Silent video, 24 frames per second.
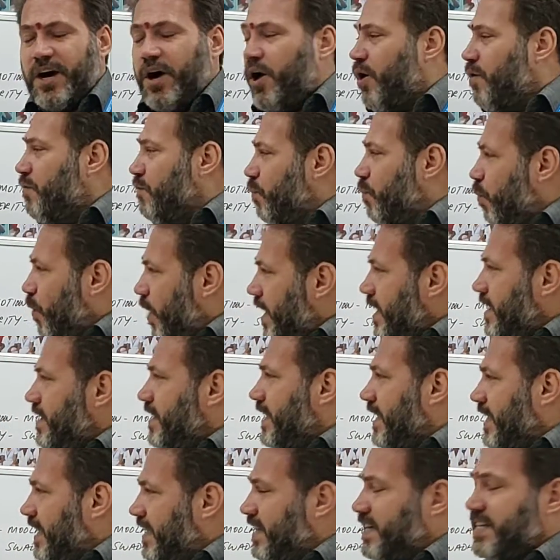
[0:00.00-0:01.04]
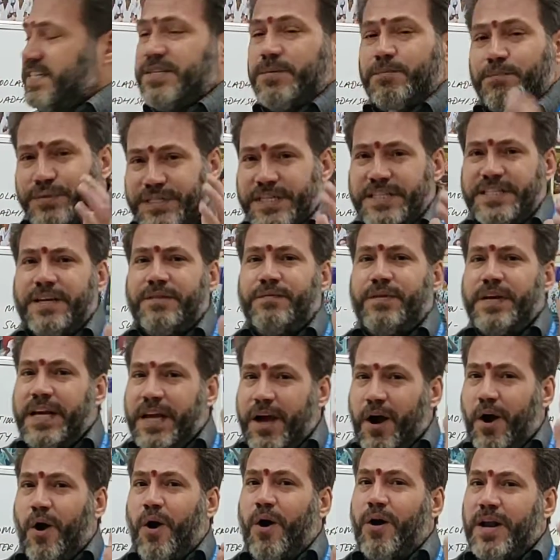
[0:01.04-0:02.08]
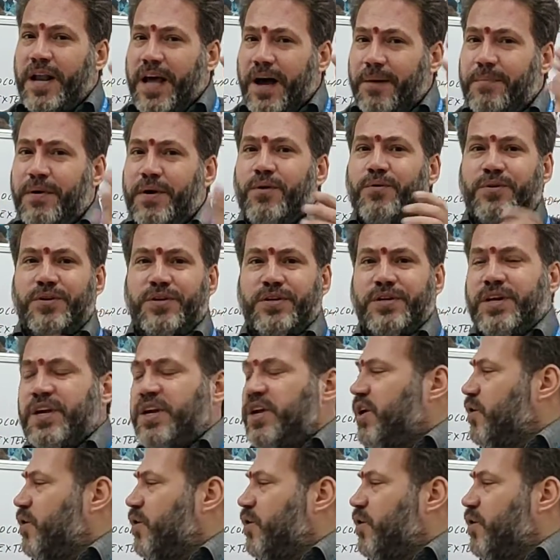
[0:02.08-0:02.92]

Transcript: of what is Prithvi all about.